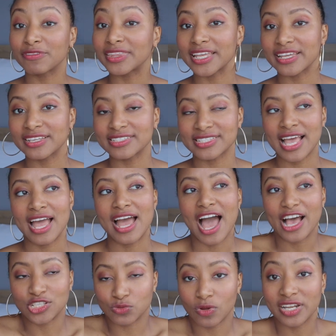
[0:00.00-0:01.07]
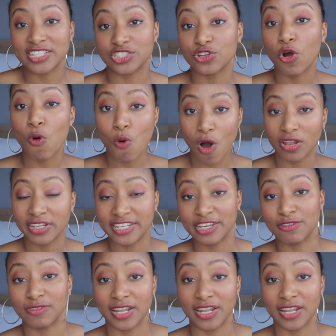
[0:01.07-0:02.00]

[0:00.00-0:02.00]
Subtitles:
of things, as well as the quality